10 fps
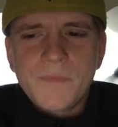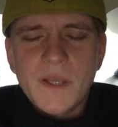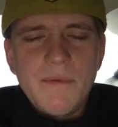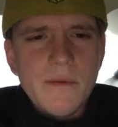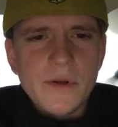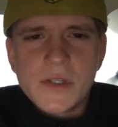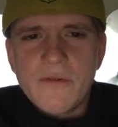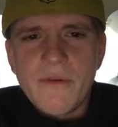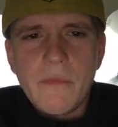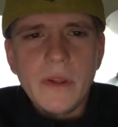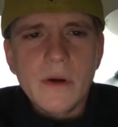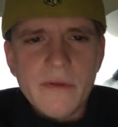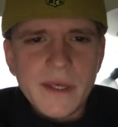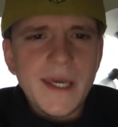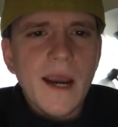people are so familiar
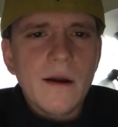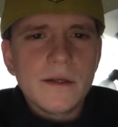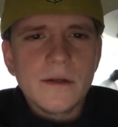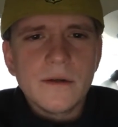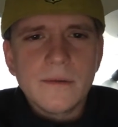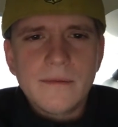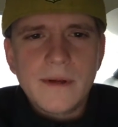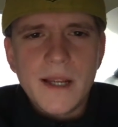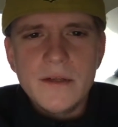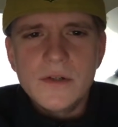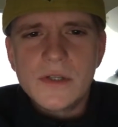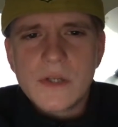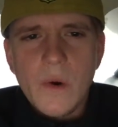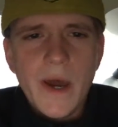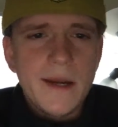with a character, and you just
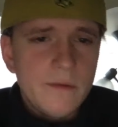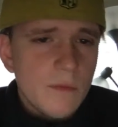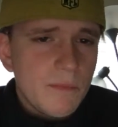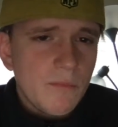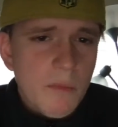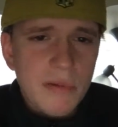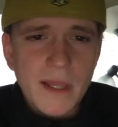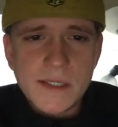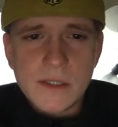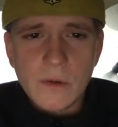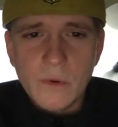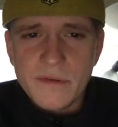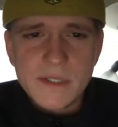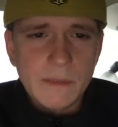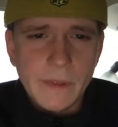go ahead and replace her
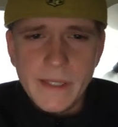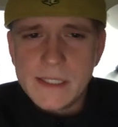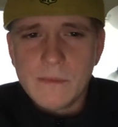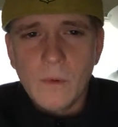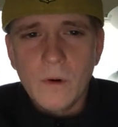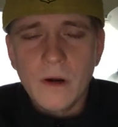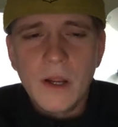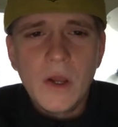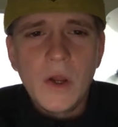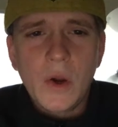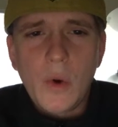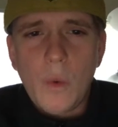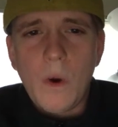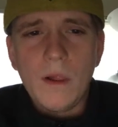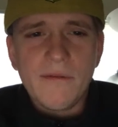with someone that's more
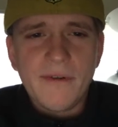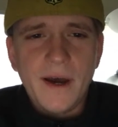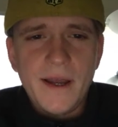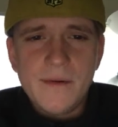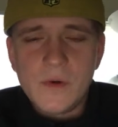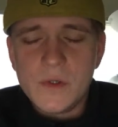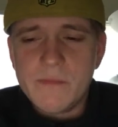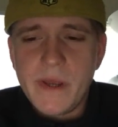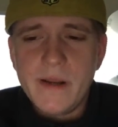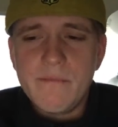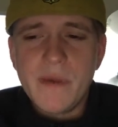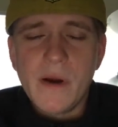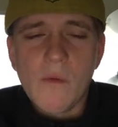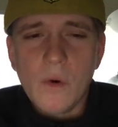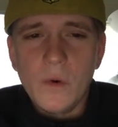qualified, who's been in
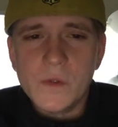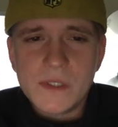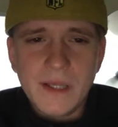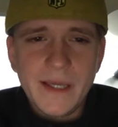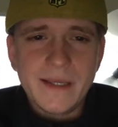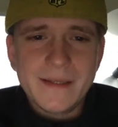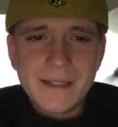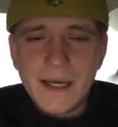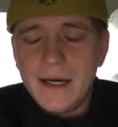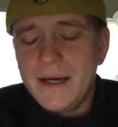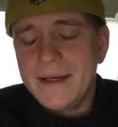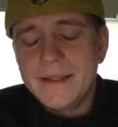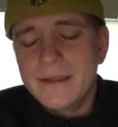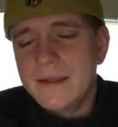bigger roles. Like I